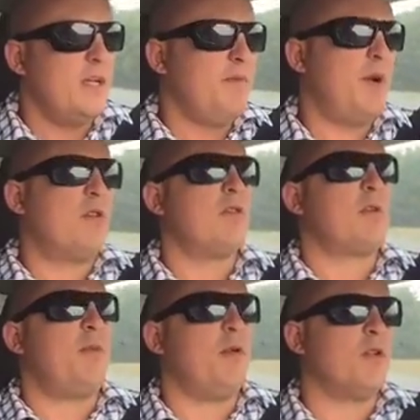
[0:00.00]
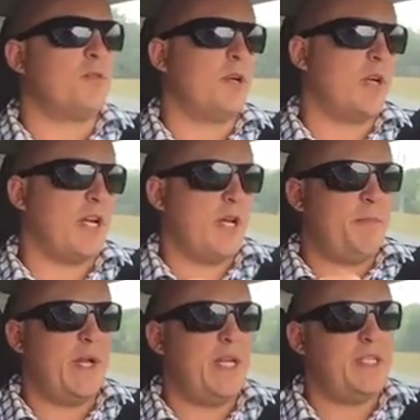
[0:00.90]
building reports, we've got to get a
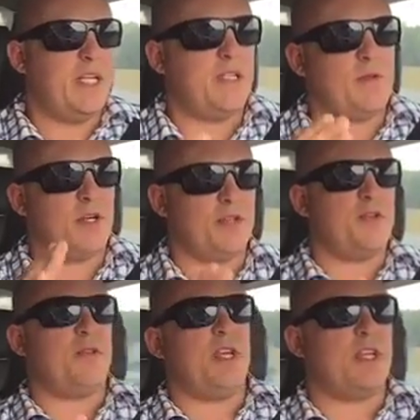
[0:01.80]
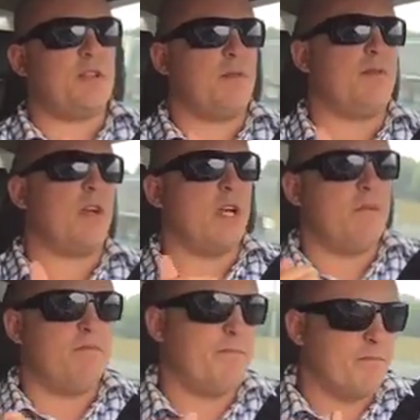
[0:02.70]
P test, we've got to do this, we've got to
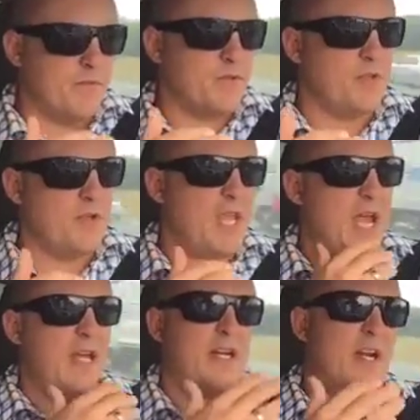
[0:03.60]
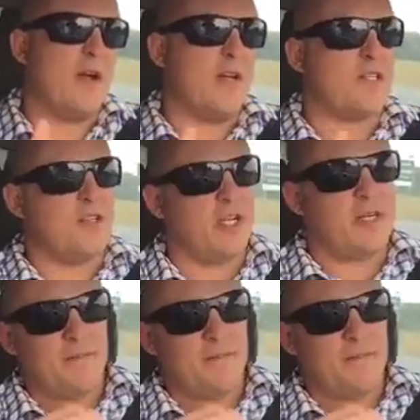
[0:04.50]
do that, you know. And it's like,